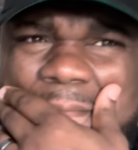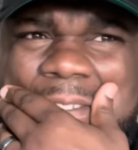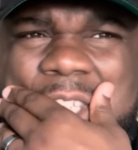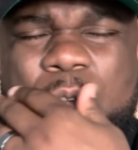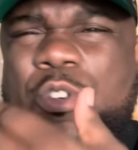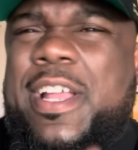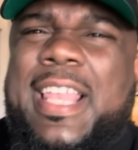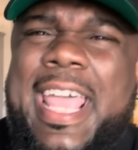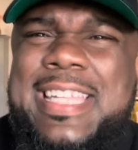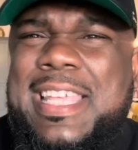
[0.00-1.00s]
So Trey
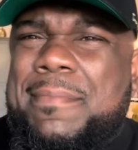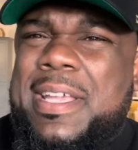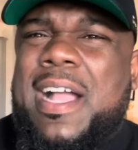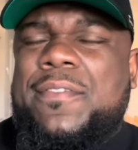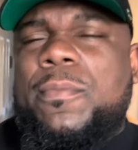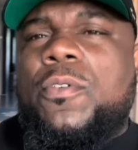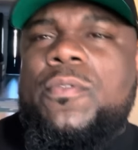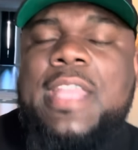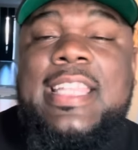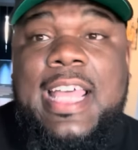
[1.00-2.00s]
Lance can be comfortable.
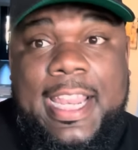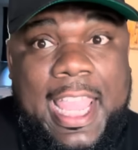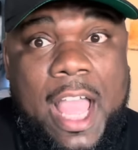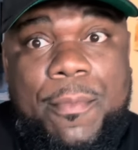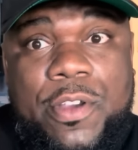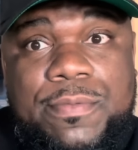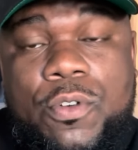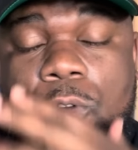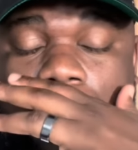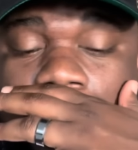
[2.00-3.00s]
That's how the Cowboys
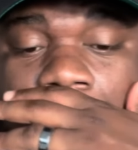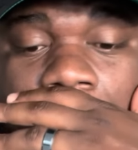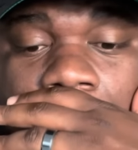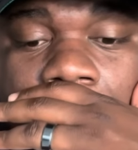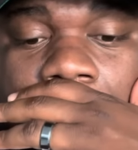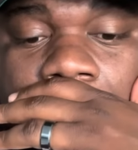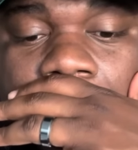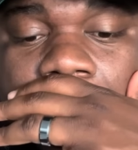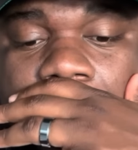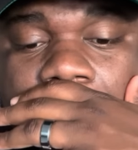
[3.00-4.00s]
move.
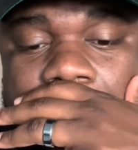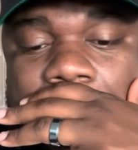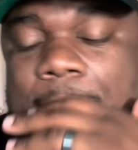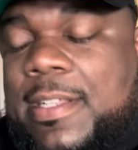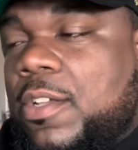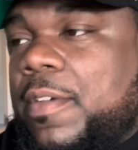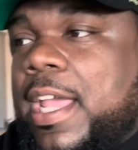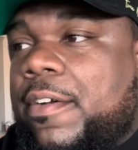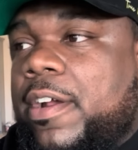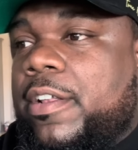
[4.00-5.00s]
I'm getting myself
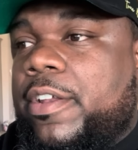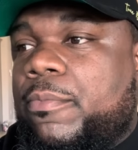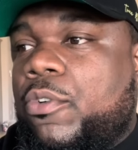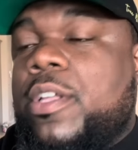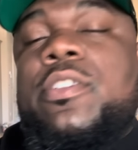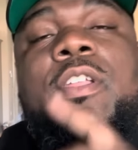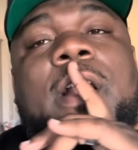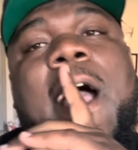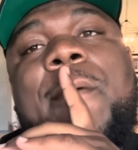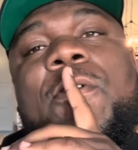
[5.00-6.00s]
angry early in the morning. So look,
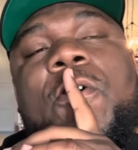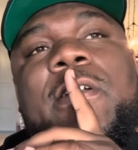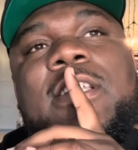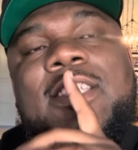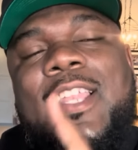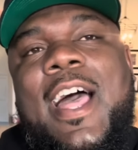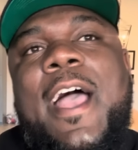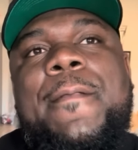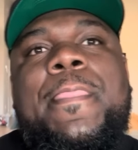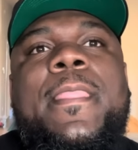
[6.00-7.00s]
I'm going to
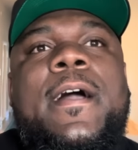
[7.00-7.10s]
slide.